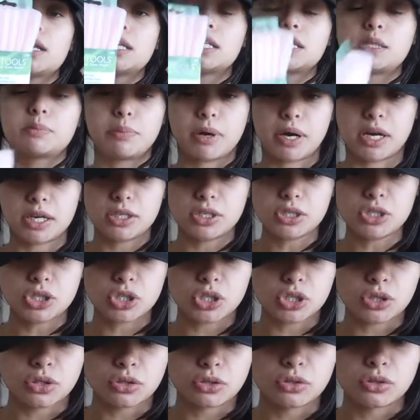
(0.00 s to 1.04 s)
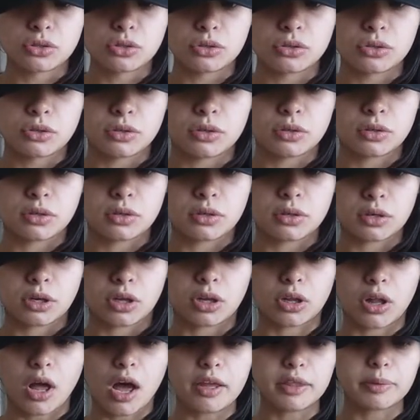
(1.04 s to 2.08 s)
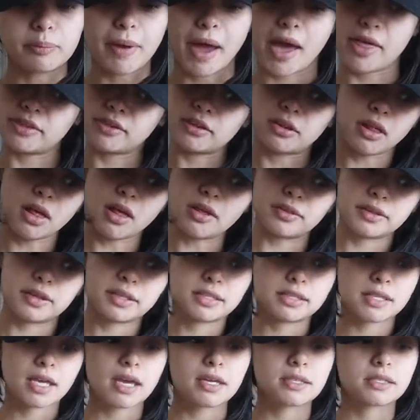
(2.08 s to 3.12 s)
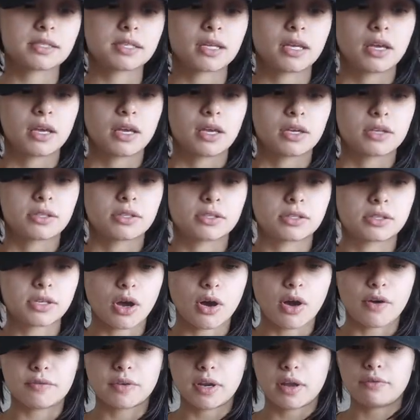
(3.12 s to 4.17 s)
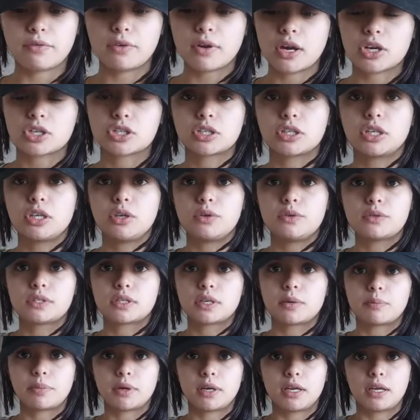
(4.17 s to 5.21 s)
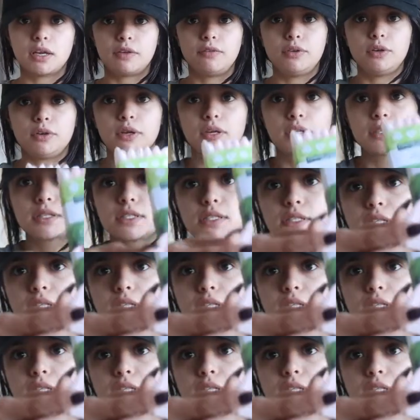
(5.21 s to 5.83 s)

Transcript: sponge, cloth, bath cloth it says. So I've never actually used it, but if you can